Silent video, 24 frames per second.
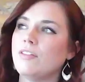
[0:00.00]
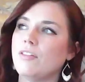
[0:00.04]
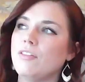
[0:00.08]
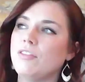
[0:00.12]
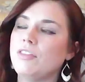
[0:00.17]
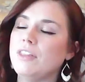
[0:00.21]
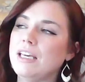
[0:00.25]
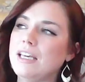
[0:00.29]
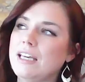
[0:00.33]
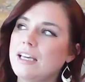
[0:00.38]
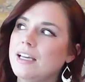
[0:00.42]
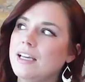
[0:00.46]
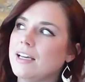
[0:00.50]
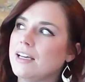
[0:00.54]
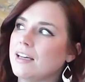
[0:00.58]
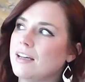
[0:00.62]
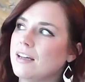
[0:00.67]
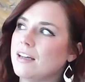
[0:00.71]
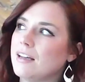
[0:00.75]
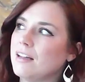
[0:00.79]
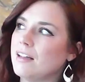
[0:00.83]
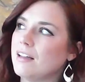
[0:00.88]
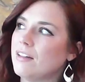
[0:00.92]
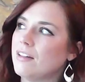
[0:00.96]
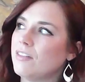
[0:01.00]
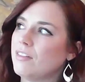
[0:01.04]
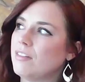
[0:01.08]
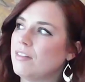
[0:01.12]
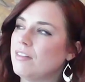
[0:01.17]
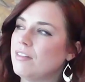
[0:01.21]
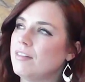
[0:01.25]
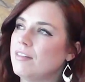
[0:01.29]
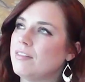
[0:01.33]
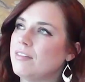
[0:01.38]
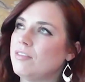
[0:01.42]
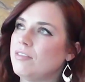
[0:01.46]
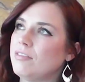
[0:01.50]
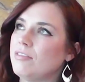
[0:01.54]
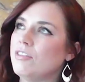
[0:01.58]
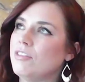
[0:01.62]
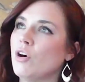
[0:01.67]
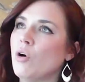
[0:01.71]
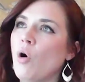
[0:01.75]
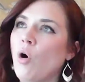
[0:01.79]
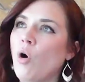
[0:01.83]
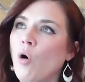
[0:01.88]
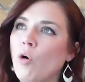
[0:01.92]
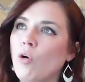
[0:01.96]
The
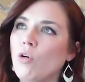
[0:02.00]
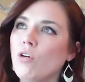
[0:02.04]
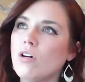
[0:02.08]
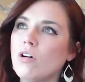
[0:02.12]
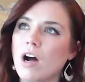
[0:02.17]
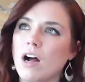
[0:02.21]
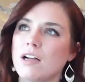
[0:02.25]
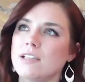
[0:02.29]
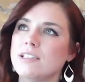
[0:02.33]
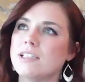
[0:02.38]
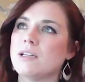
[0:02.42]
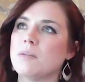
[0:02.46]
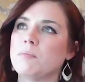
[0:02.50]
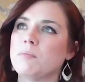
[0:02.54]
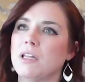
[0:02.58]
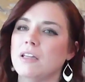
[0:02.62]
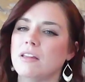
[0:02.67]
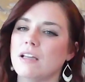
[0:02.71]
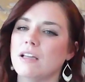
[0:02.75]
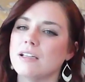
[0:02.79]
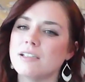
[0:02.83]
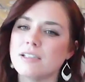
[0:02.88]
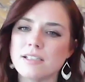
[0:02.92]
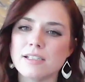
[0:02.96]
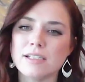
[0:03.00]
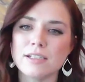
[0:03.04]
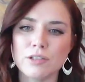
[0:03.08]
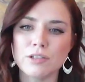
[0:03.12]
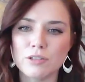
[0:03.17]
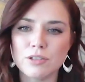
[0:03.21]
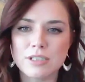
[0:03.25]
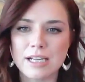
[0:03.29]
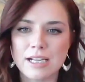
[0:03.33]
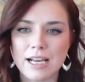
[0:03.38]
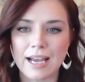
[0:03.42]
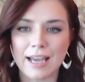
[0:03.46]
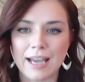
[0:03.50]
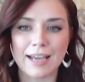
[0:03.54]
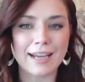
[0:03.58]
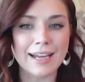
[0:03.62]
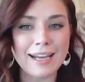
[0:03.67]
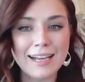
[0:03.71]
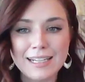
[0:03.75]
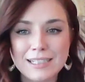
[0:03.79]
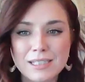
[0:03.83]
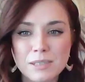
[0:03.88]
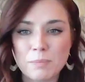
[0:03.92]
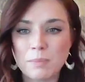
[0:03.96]
whole concept that they still say
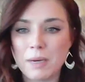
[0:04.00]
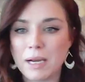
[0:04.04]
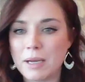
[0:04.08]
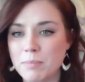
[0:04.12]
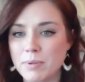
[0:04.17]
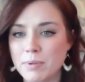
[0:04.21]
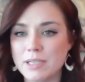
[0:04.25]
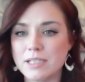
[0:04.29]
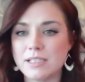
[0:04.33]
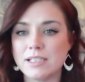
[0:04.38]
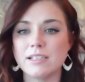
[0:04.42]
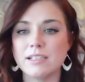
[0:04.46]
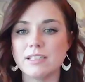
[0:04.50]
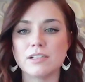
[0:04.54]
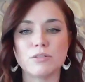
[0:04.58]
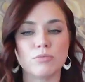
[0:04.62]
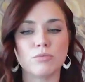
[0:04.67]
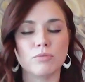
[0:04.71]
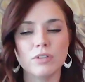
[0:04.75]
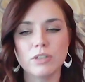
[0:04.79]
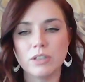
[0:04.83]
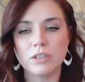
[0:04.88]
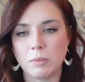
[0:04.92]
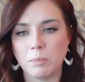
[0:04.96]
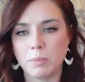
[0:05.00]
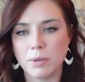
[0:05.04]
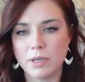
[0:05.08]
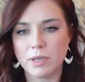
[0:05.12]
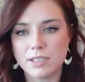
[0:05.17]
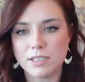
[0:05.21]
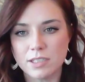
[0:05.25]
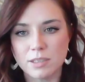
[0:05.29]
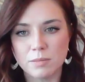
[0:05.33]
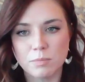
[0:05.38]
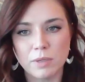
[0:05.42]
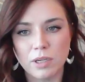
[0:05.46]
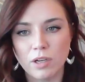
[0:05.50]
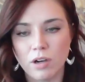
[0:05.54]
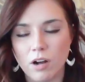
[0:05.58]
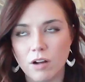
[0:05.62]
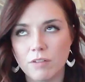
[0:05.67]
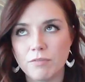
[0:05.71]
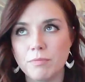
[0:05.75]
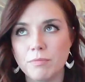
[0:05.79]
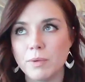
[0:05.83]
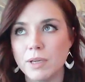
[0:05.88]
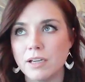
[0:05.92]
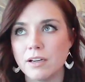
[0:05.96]
it's my business really pisses me
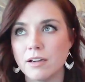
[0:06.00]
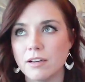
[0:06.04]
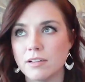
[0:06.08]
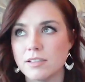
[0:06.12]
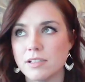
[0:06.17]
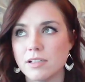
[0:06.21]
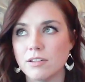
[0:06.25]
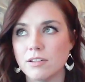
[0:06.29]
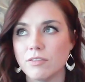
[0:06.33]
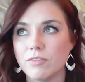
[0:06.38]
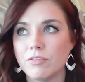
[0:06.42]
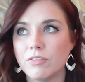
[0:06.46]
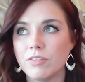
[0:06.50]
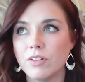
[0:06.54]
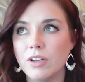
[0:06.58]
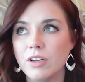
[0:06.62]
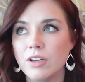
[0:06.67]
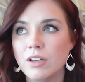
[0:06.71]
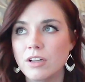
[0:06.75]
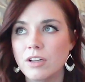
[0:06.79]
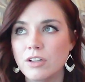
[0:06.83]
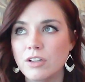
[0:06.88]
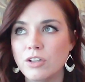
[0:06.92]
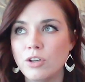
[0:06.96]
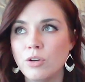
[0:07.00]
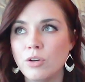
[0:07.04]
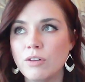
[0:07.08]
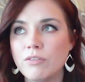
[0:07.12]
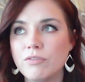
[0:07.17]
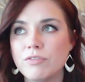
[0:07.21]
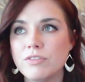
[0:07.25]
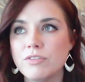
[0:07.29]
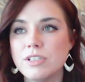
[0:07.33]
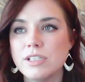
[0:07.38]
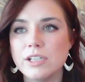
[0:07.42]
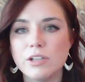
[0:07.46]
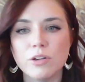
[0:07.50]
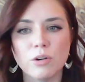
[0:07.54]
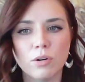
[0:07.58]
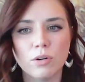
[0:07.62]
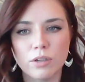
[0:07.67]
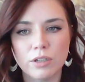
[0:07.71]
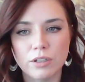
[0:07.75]
off because of you have zero